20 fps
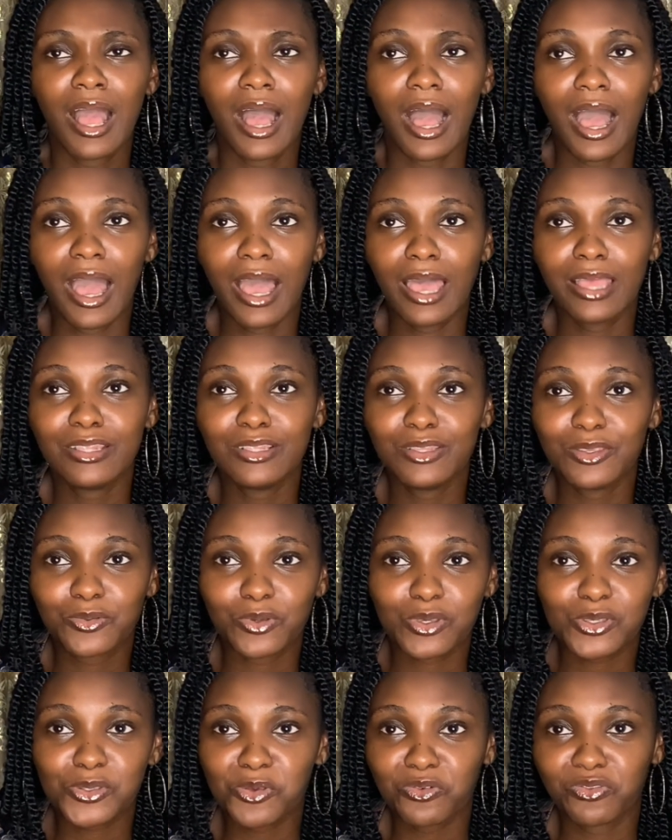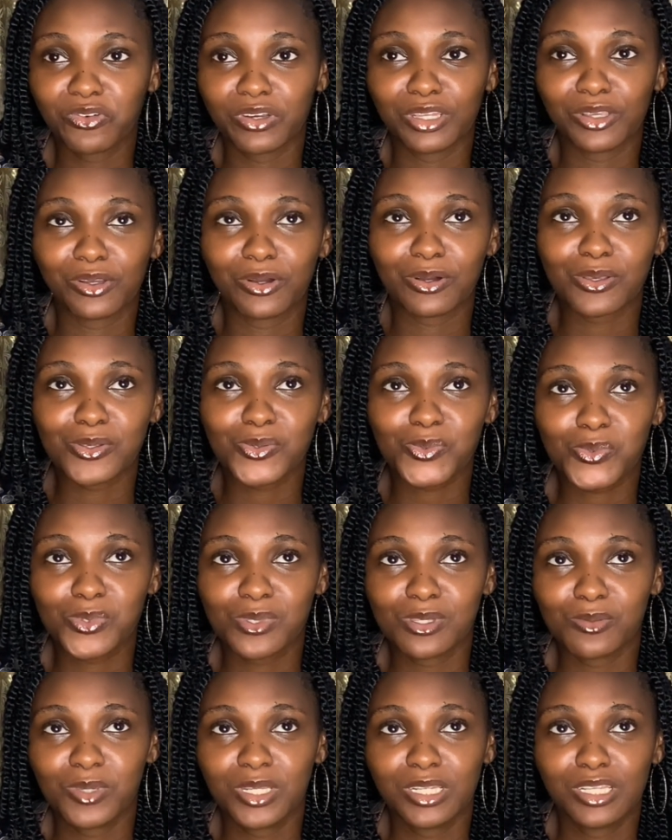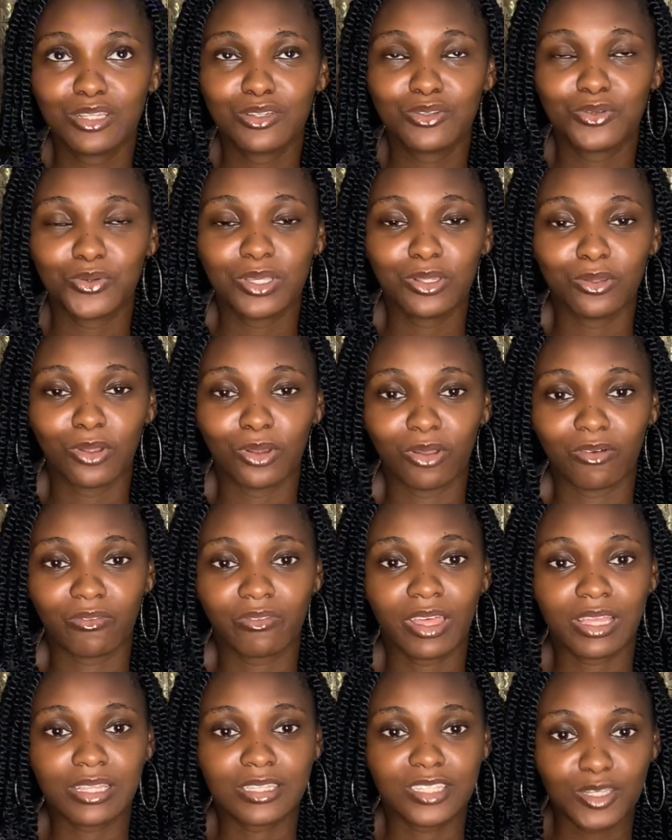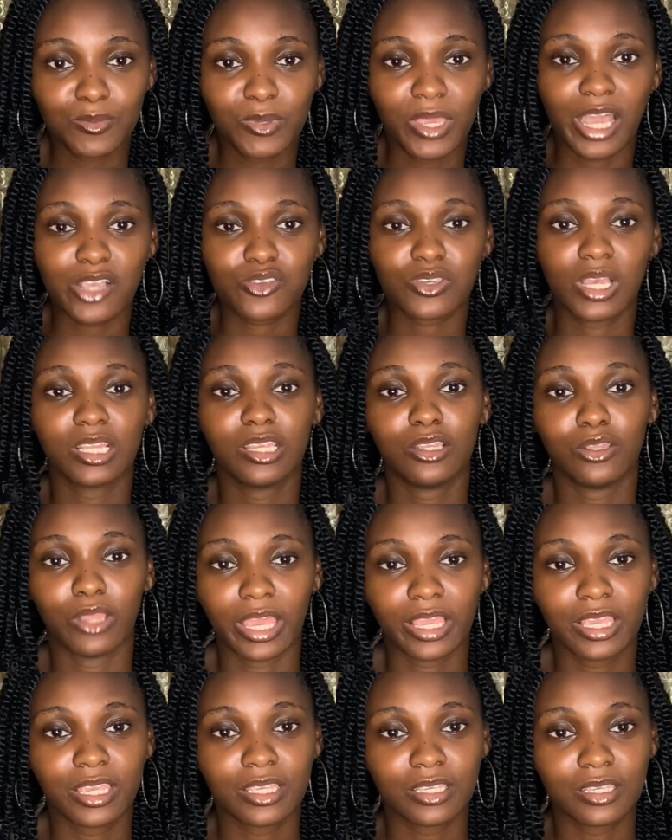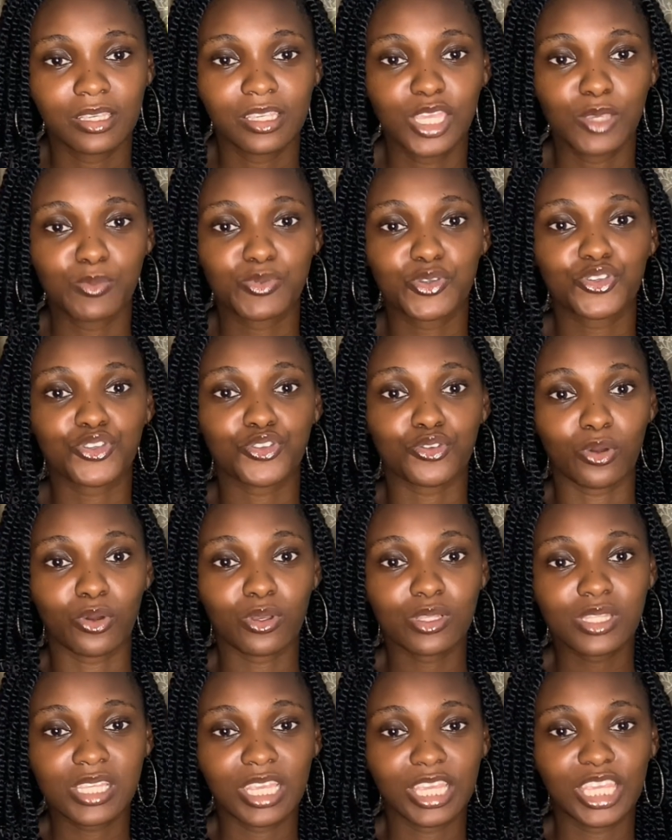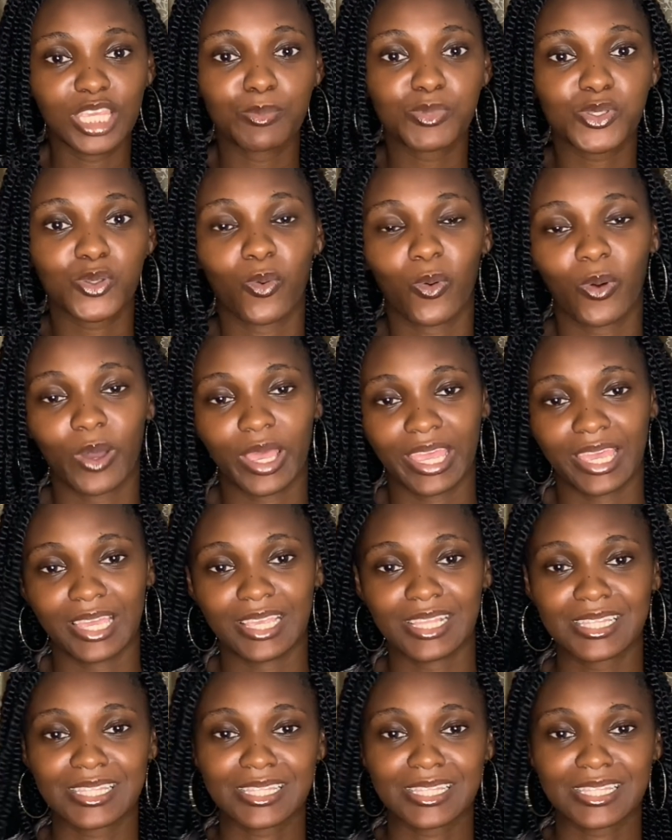And it was so funny because Timini doing all of that, Jimmie actually like keeps short, he keeps quiet,